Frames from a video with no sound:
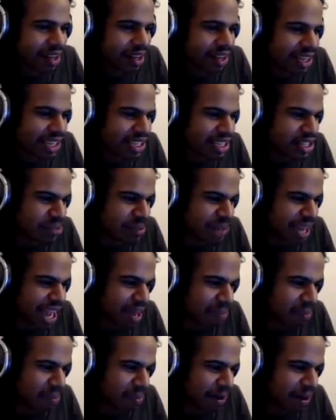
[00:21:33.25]
Let's just be
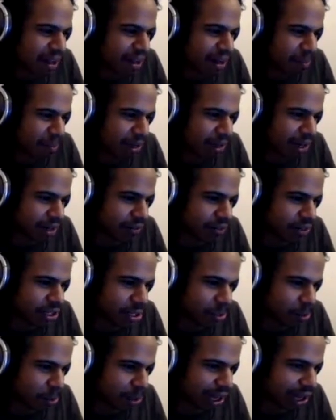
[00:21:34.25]
happy we're not in player
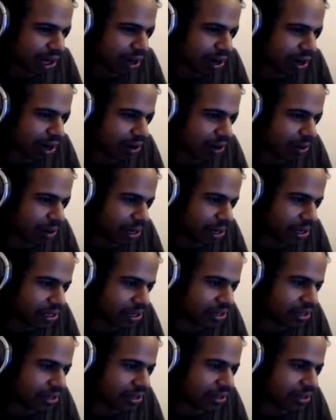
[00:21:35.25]
versus player areas.